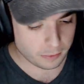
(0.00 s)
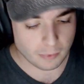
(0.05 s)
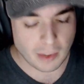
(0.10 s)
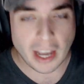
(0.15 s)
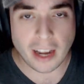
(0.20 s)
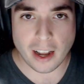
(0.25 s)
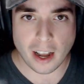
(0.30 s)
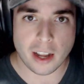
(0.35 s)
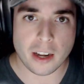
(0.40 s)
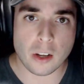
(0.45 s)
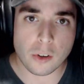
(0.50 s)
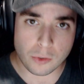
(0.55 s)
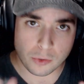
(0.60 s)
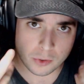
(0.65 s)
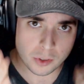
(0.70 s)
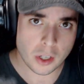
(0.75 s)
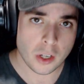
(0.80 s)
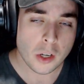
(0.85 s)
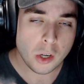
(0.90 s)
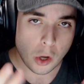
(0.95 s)
That kind
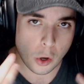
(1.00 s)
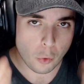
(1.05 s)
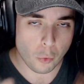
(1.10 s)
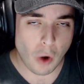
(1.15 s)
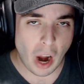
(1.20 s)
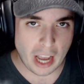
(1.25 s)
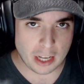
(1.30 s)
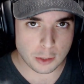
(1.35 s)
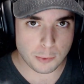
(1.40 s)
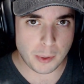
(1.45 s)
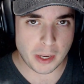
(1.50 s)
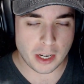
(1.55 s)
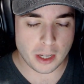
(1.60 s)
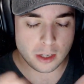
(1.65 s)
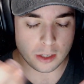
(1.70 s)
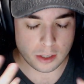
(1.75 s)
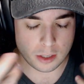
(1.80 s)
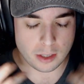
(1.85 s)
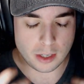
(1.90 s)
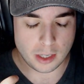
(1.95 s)
of
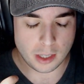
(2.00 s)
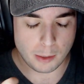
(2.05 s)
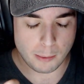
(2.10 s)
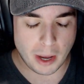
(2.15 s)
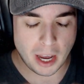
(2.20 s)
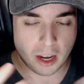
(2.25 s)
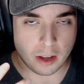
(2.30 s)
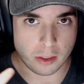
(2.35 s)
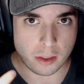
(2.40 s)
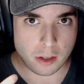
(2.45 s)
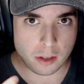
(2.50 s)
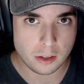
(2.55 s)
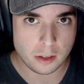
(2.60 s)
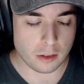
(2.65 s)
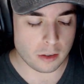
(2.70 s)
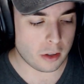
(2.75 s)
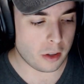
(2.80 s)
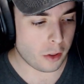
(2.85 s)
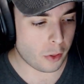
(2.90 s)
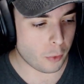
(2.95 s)
raspiness in the back of
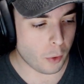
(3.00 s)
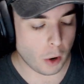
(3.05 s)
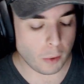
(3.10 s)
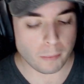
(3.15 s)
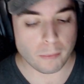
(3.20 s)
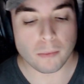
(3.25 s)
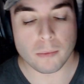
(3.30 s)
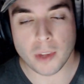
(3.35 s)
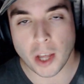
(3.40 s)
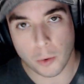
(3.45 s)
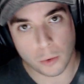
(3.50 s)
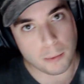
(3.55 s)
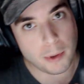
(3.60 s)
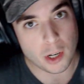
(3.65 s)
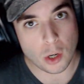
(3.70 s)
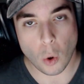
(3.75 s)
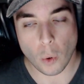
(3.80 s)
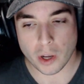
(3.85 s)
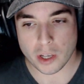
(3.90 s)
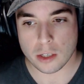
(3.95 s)
the throat. That would
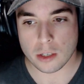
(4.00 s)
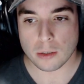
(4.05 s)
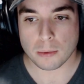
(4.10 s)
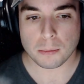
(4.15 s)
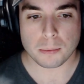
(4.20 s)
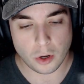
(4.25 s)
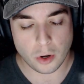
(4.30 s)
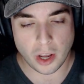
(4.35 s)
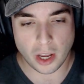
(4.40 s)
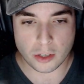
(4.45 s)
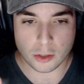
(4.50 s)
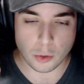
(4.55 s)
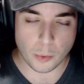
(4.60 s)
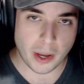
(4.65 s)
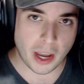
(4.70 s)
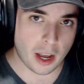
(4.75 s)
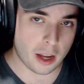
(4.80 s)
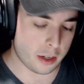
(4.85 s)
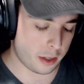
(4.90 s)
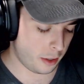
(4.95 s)
be noise. Okay, so
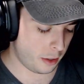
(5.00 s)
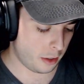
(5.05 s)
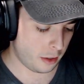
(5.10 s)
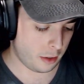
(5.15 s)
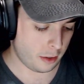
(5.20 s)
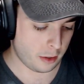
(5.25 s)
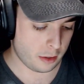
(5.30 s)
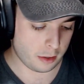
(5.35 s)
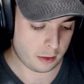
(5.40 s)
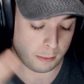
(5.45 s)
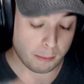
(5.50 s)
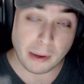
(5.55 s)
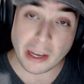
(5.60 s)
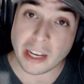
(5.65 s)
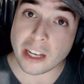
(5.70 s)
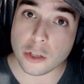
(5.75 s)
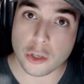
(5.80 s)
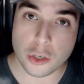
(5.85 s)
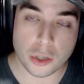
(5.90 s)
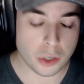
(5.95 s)
we got
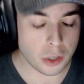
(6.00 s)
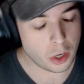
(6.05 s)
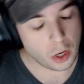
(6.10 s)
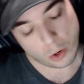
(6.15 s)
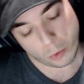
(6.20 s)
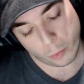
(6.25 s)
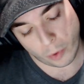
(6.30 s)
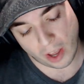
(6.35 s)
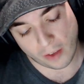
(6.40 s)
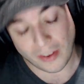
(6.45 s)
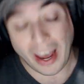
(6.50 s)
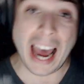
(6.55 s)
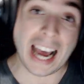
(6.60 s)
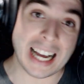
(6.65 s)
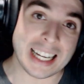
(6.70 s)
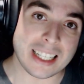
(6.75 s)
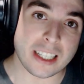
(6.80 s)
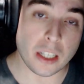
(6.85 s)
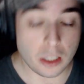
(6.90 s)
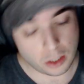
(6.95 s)
pitch, we have
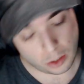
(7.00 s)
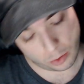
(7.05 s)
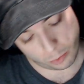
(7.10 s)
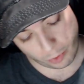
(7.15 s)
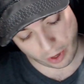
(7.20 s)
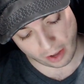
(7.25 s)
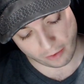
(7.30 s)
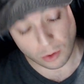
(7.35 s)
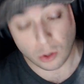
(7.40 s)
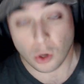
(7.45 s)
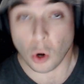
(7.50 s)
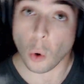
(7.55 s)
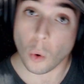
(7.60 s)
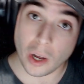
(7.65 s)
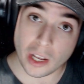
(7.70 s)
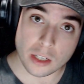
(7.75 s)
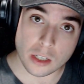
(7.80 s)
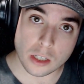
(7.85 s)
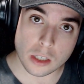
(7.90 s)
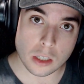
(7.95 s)
accent, we have
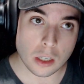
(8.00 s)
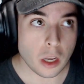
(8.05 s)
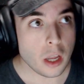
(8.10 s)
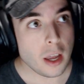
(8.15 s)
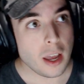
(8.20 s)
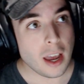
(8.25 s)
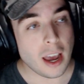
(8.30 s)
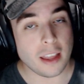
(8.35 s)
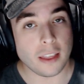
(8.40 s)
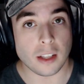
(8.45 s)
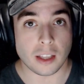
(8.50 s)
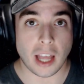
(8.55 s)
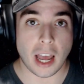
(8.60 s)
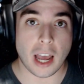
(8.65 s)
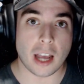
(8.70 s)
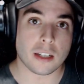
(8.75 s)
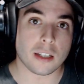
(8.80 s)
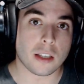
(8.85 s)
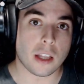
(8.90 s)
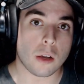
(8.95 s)
noise, and the
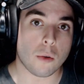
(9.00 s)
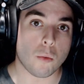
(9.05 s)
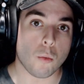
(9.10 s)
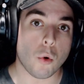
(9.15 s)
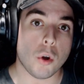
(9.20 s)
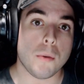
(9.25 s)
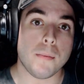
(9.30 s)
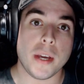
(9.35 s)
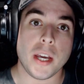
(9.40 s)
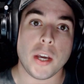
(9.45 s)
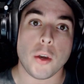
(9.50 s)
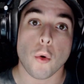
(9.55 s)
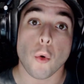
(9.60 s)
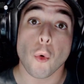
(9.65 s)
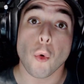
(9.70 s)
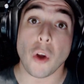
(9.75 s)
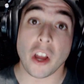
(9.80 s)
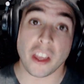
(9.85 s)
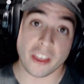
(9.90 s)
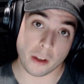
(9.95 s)
last thing would be
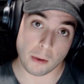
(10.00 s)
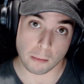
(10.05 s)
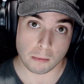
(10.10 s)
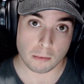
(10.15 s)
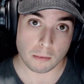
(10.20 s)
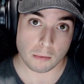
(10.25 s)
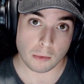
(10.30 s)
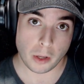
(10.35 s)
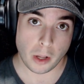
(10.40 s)
rhythm.